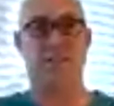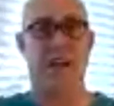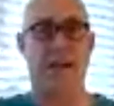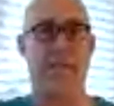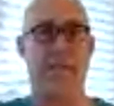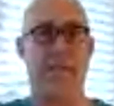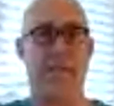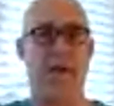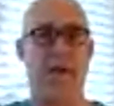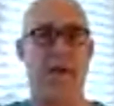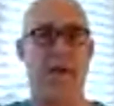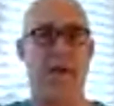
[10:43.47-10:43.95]
the
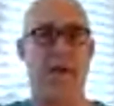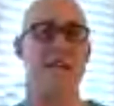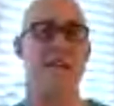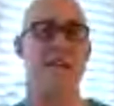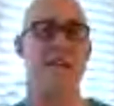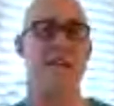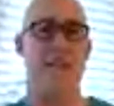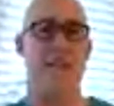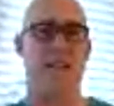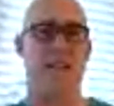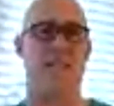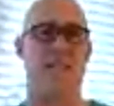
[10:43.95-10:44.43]
summit,
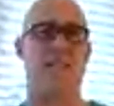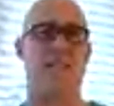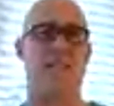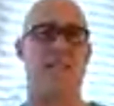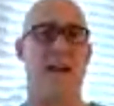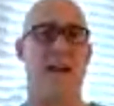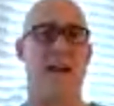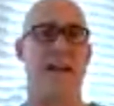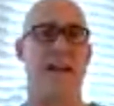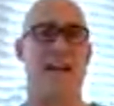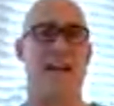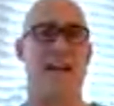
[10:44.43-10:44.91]

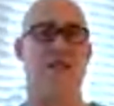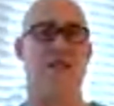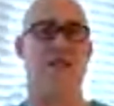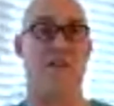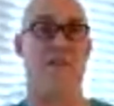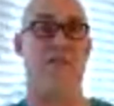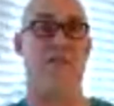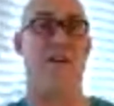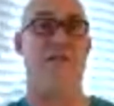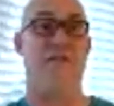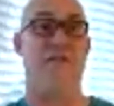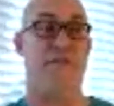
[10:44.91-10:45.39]
it's the slight
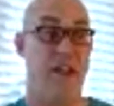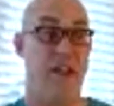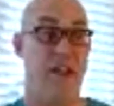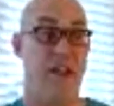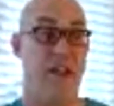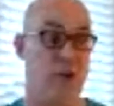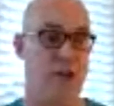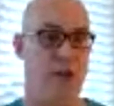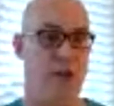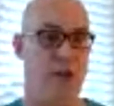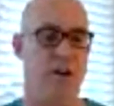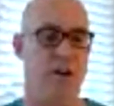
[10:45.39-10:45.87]
edge of
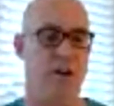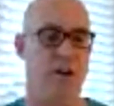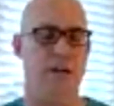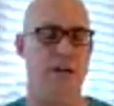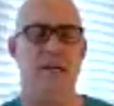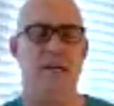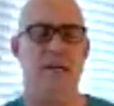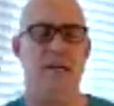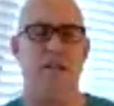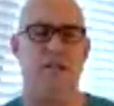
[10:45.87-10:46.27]
failure.